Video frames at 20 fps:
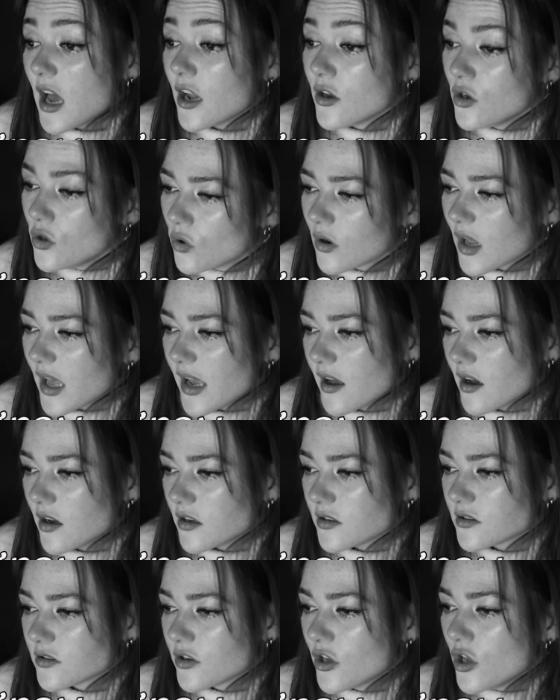And you're like
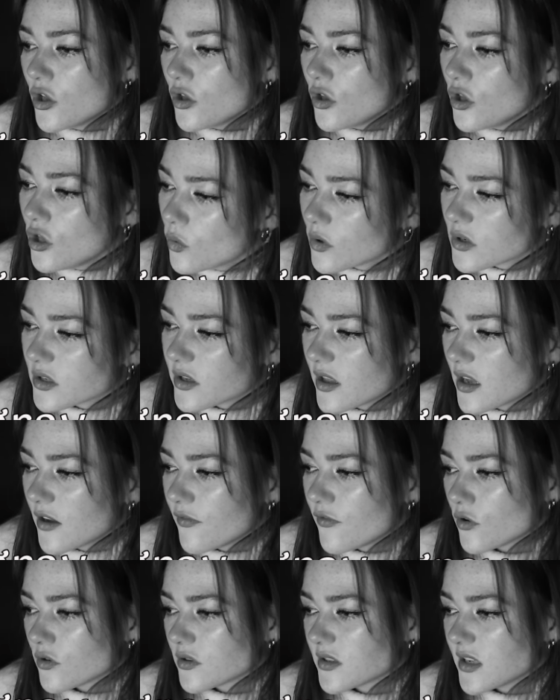us. You want to
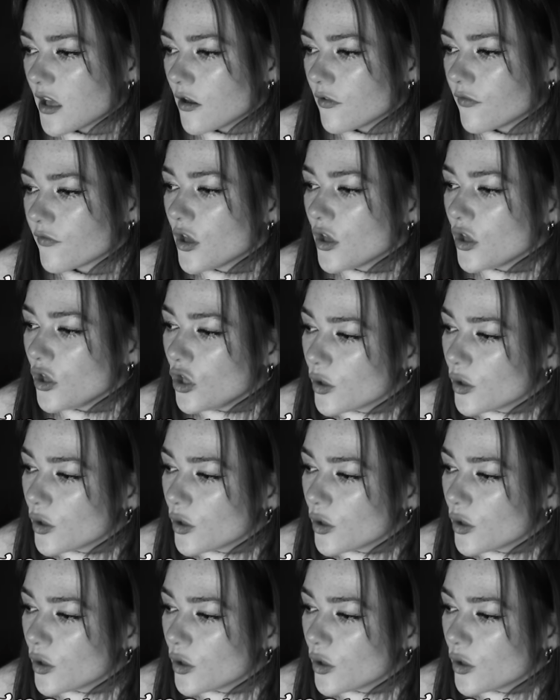think for yourself.